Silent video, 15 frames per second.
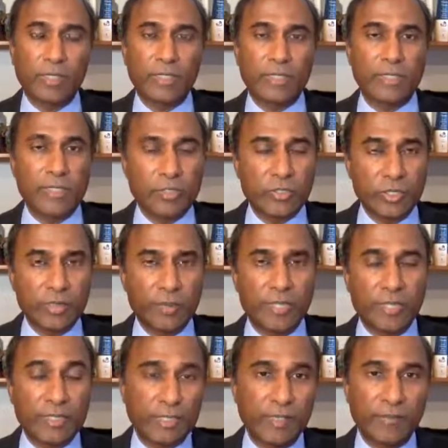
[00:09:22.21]
I used to teach at
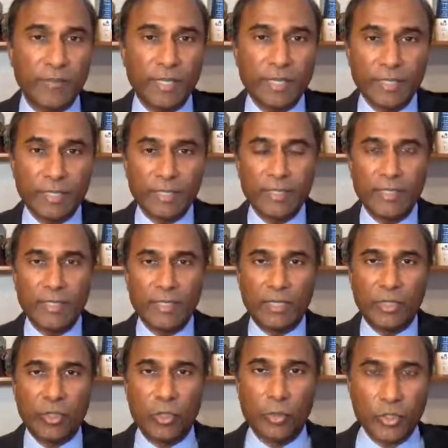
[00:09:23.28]
MIT, and I've made it
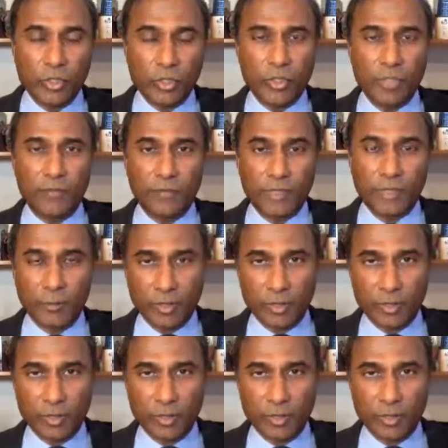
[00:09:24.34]
a course offering,